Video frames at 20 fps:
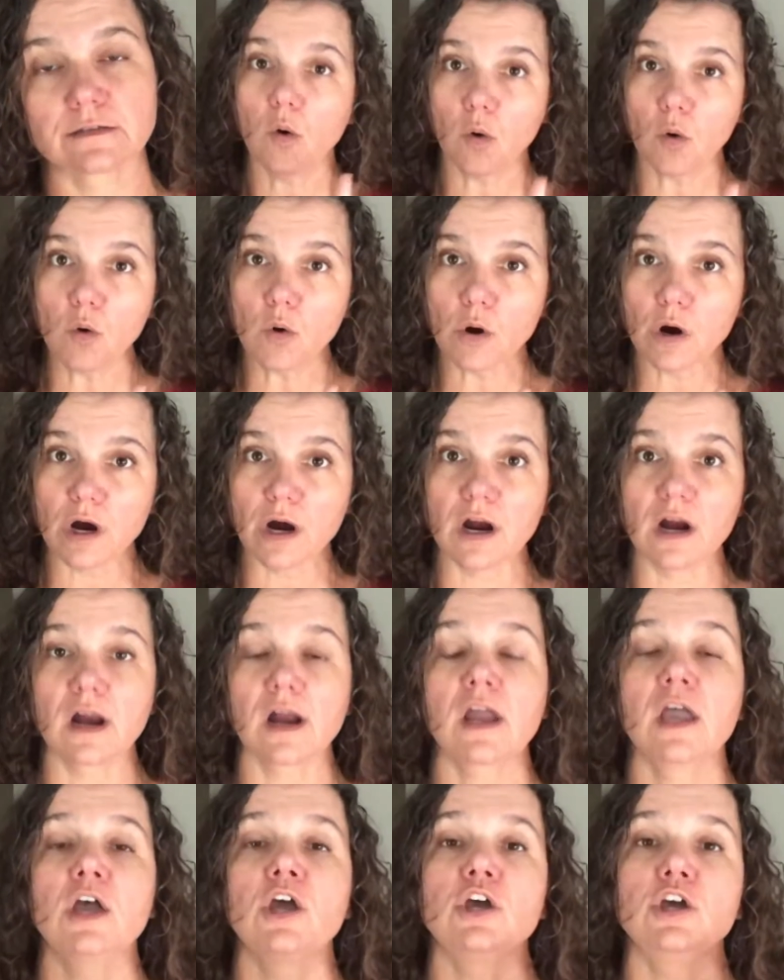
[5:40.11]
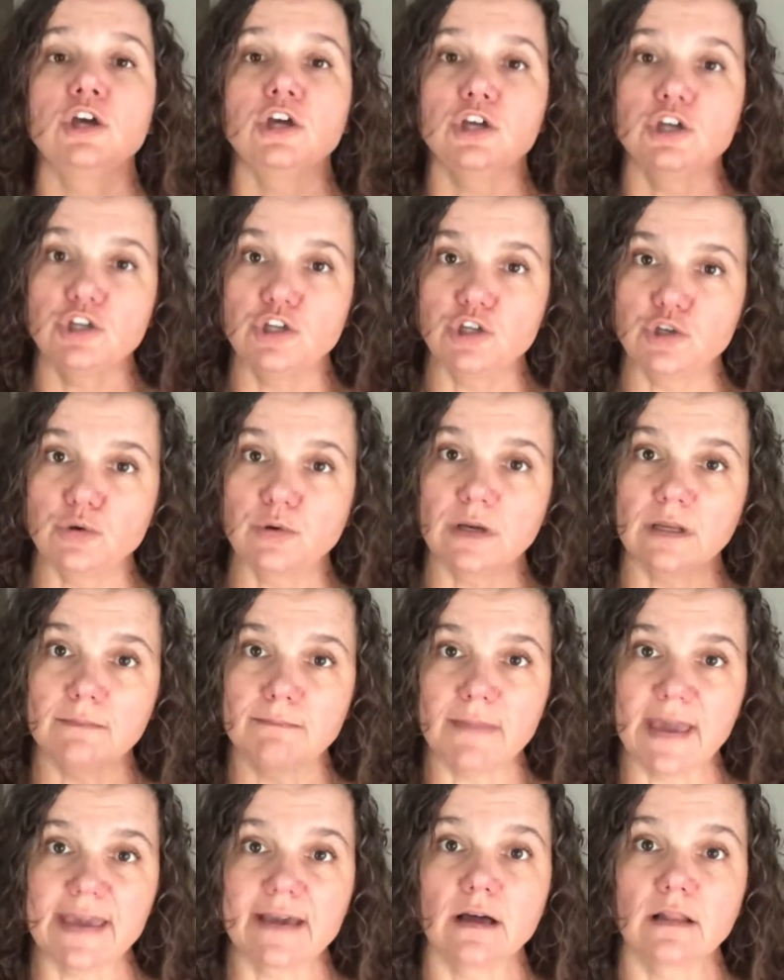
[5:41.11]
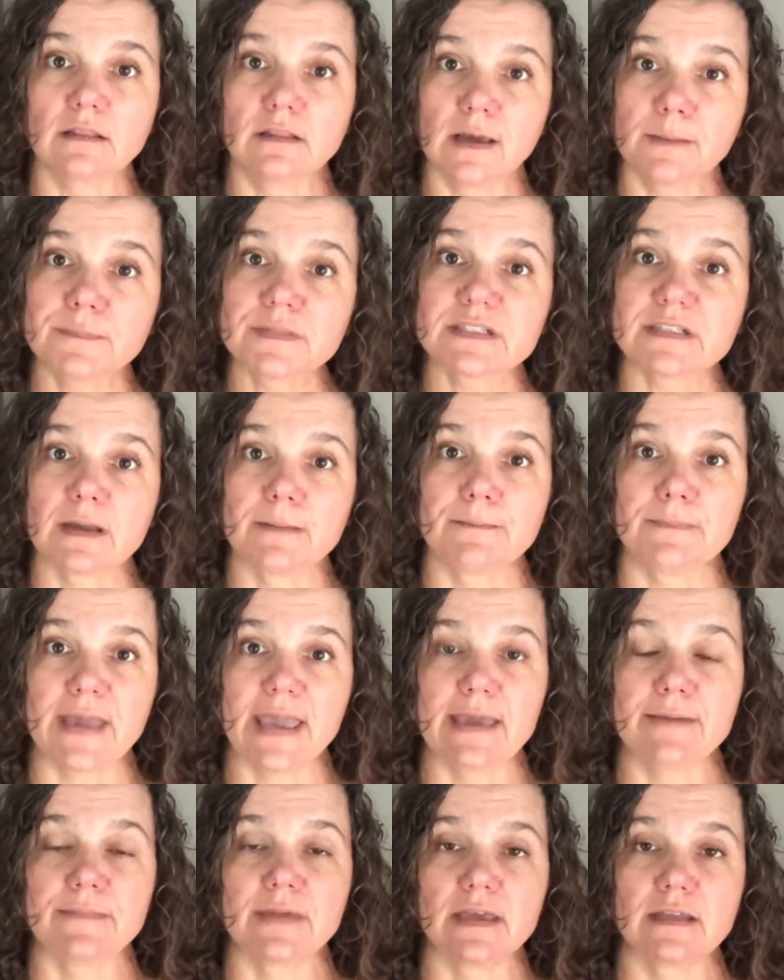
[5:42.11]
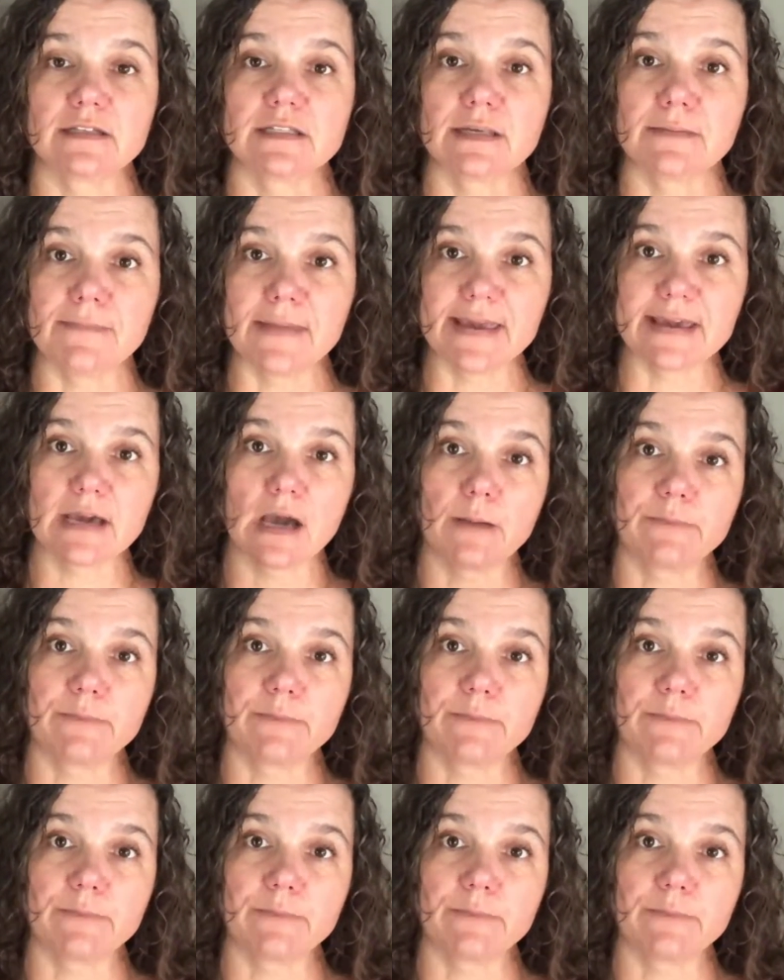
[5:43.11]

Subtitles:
Or you can make a lump sum payment to make up